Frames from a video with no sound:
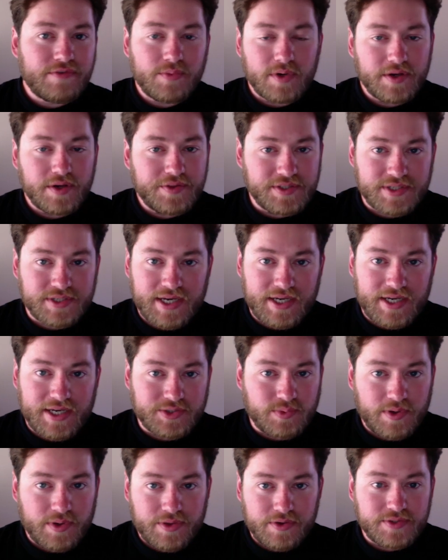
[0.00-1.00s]
one of these guys,
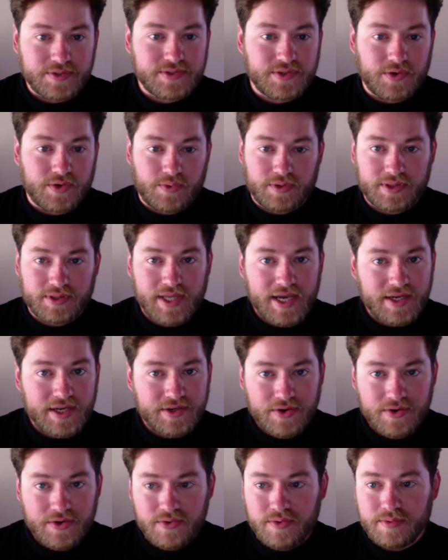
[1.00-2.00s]
whether it's the
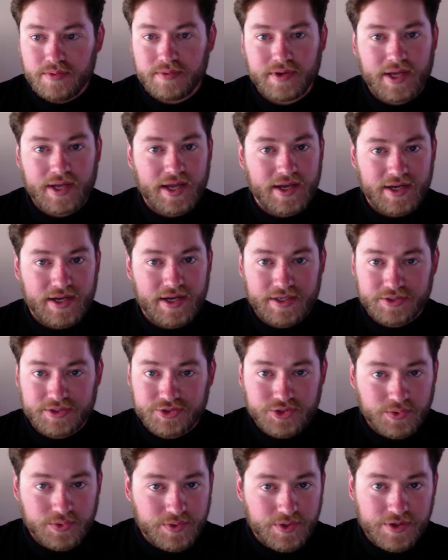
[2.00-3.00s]
Orlando
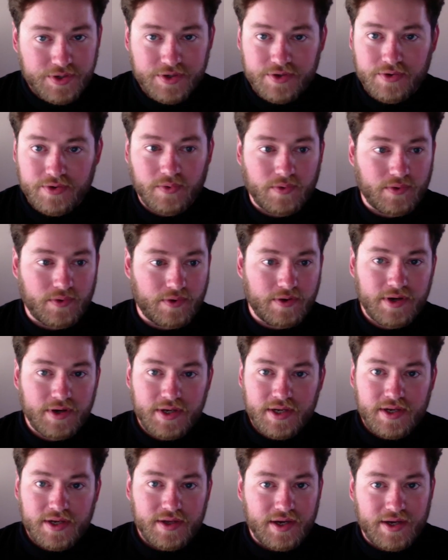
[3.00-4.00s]
shooter or
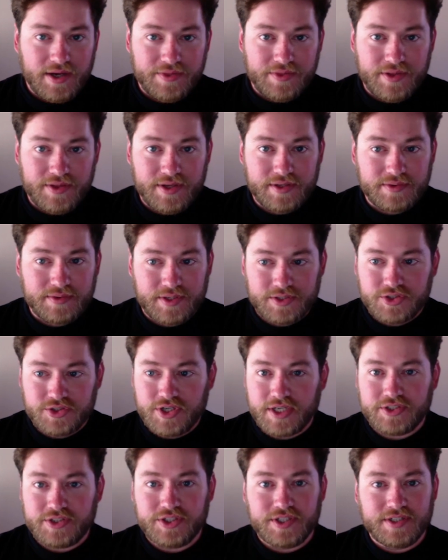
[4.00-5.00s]
the
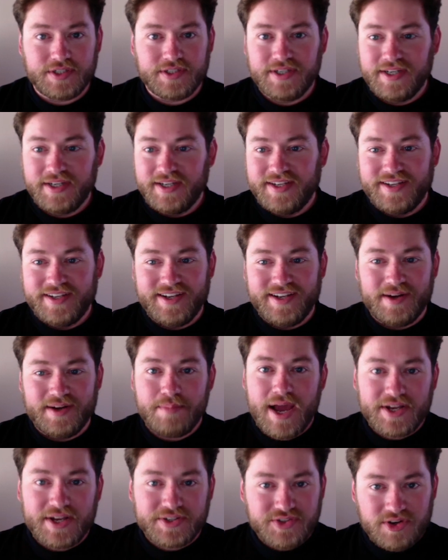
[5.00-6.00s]
Chechen
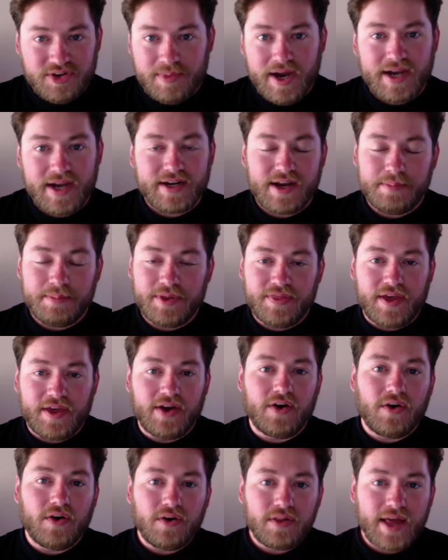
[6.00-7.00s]
mastermind, I mean, they
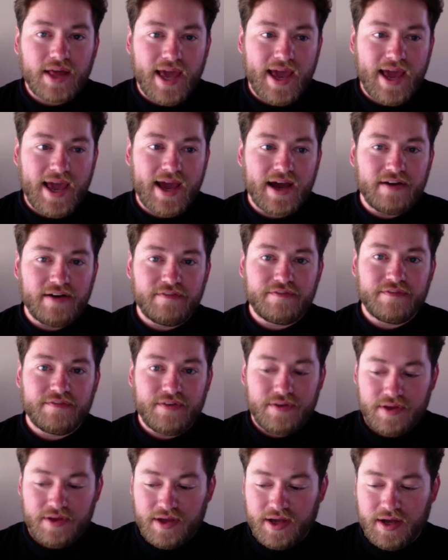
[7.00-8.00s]
all have
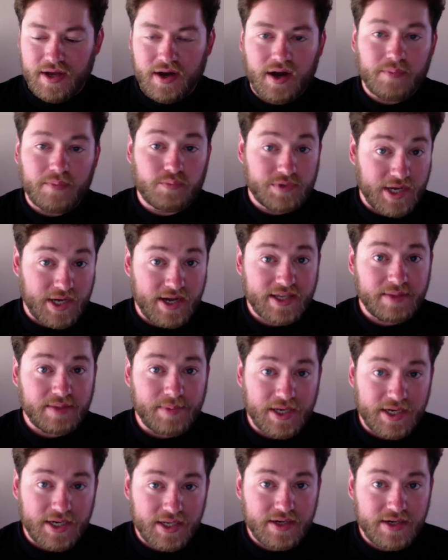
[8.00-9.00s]

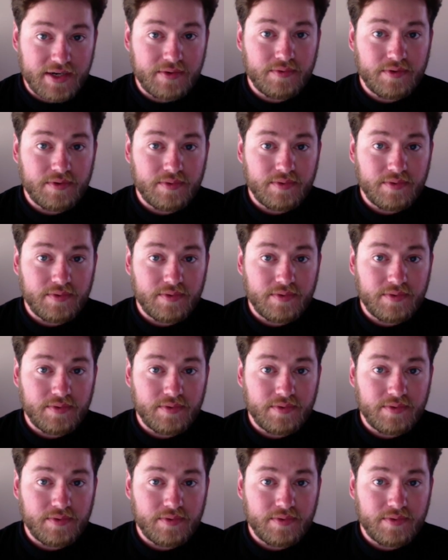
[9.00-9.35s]
documented